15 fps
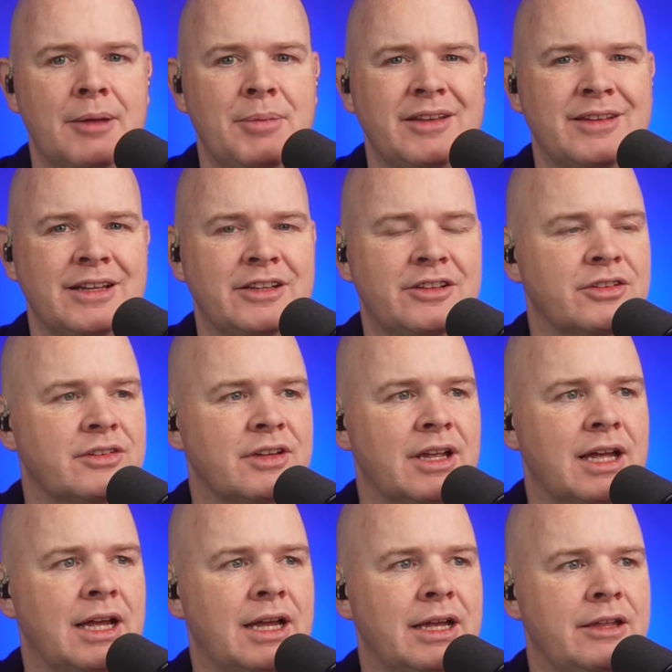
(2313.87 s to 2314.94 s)
basically just
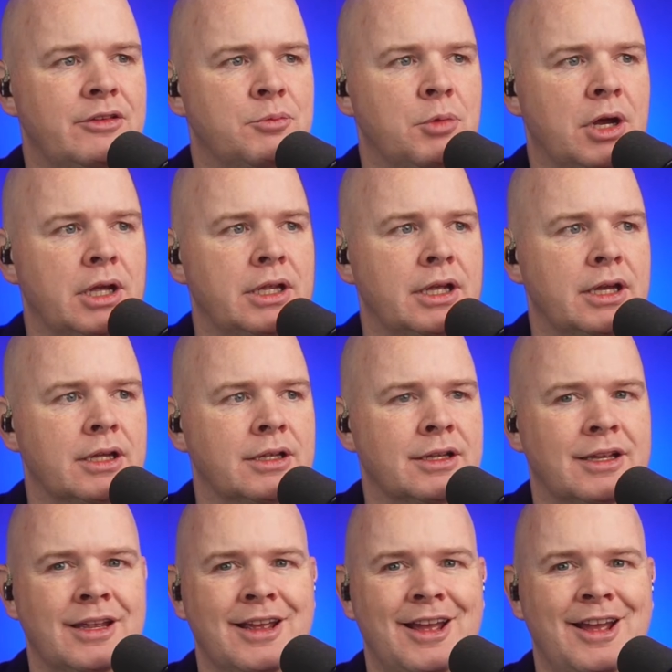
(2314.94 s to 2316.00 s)
hides my
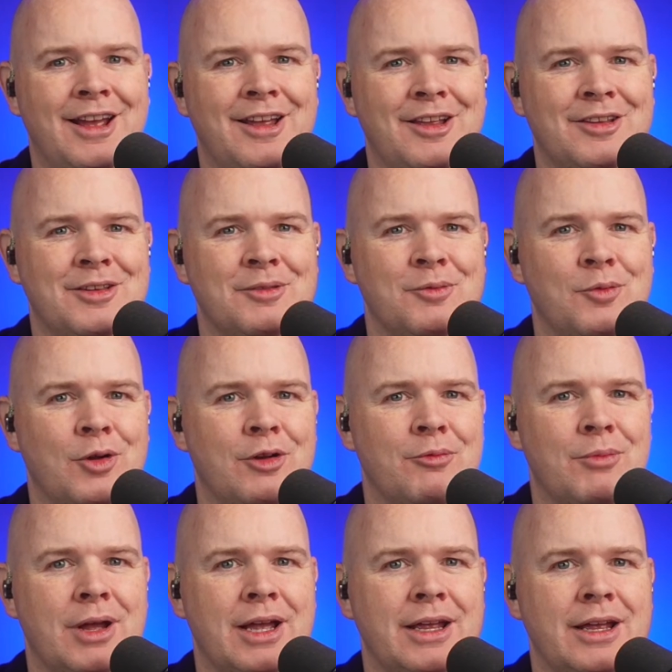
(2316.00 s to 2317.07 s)
one
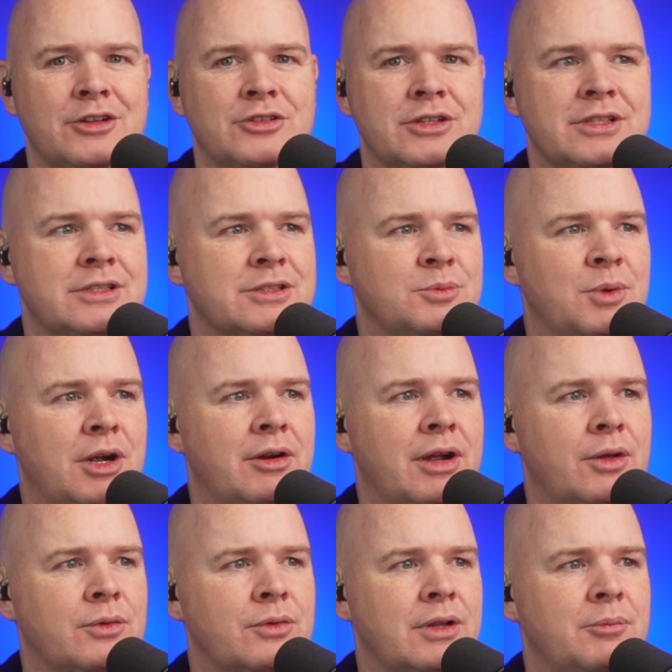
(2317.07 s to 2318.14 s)
of my addresses
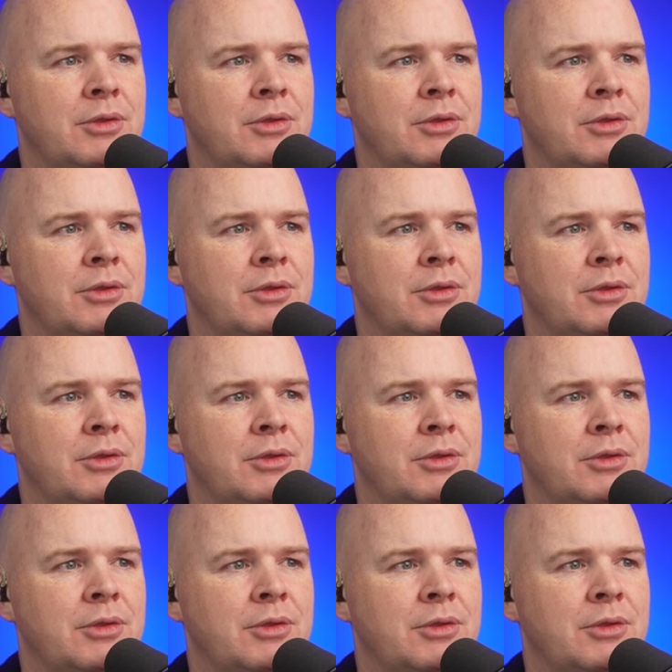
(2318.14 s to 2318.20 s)
somewhere else.